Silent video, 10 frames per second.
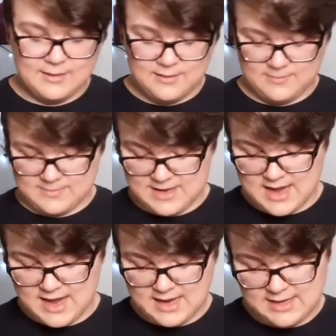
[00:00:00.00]

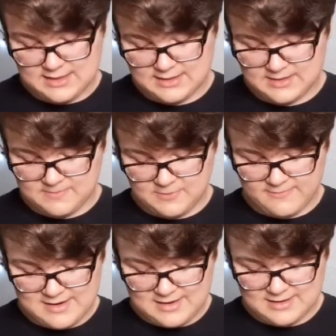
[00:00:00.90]
Okay, let's move
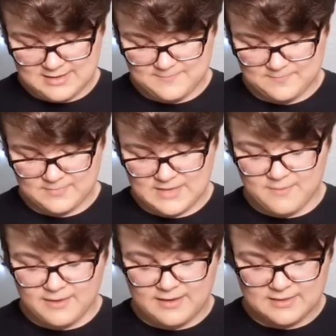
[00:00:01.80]
on.
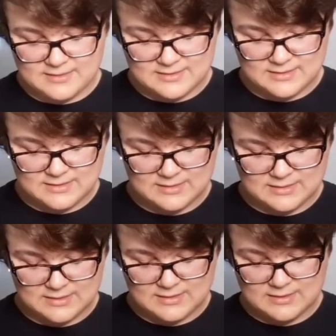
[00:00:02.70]
Number
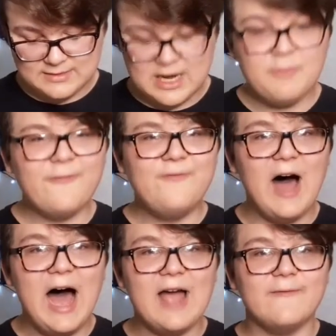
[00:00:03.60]
number
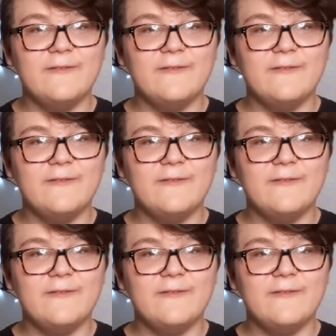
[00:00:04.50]
five.